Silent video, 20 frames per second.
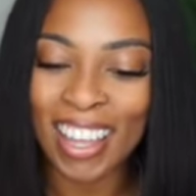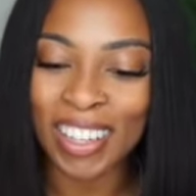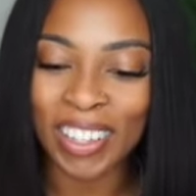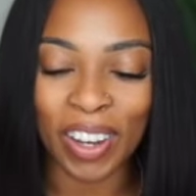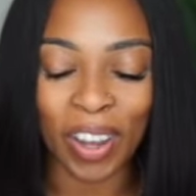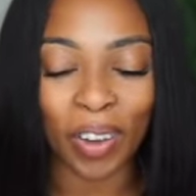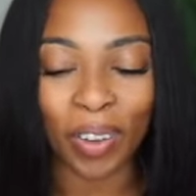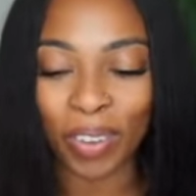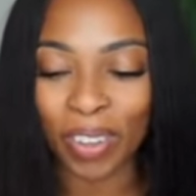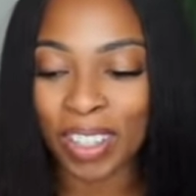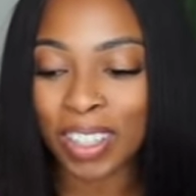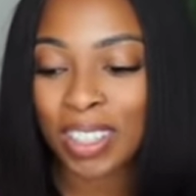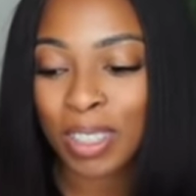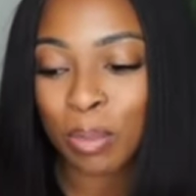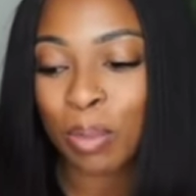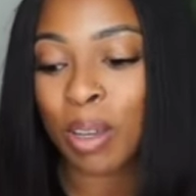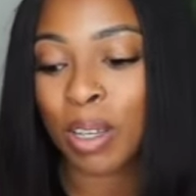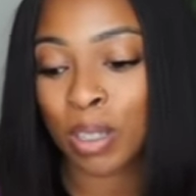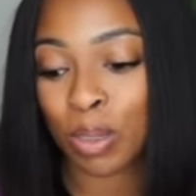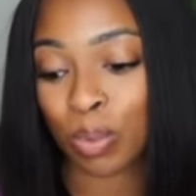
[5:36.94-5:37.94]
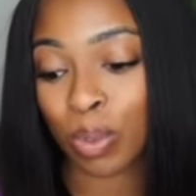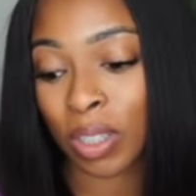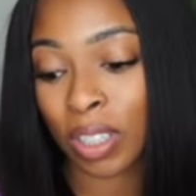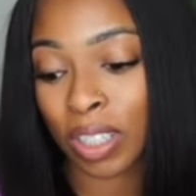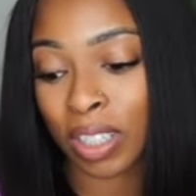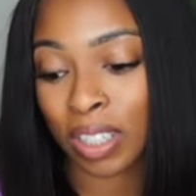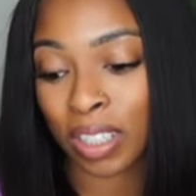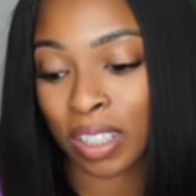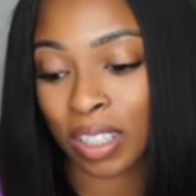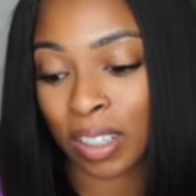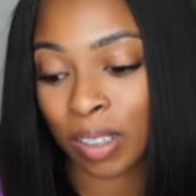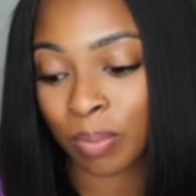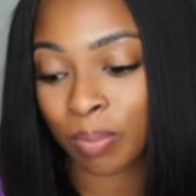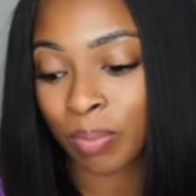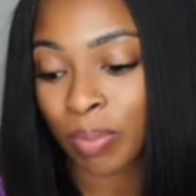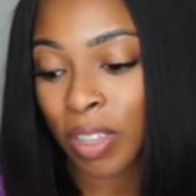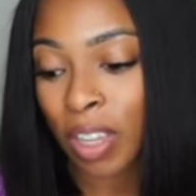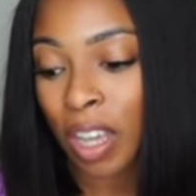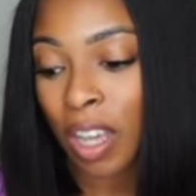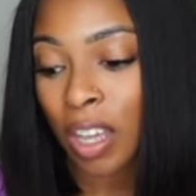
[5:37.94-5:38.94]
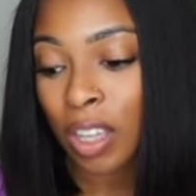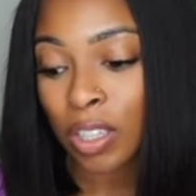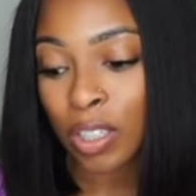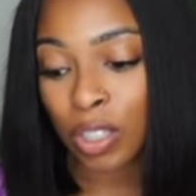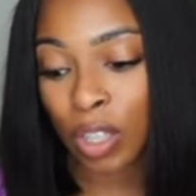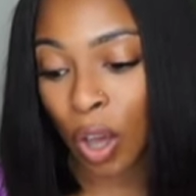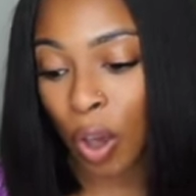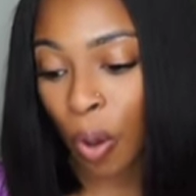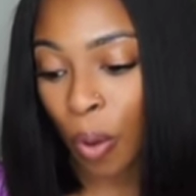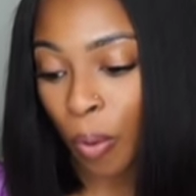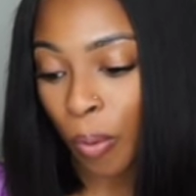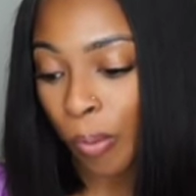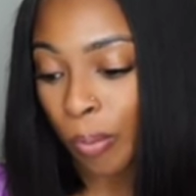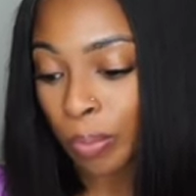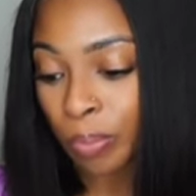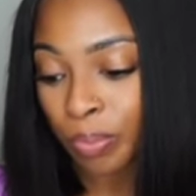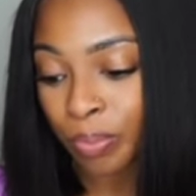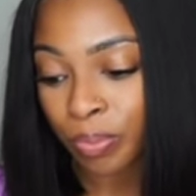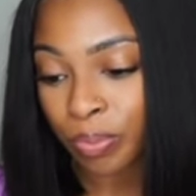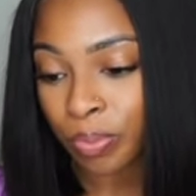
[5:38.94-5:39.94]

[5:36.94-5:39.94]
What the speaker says: No, this smells really good. So,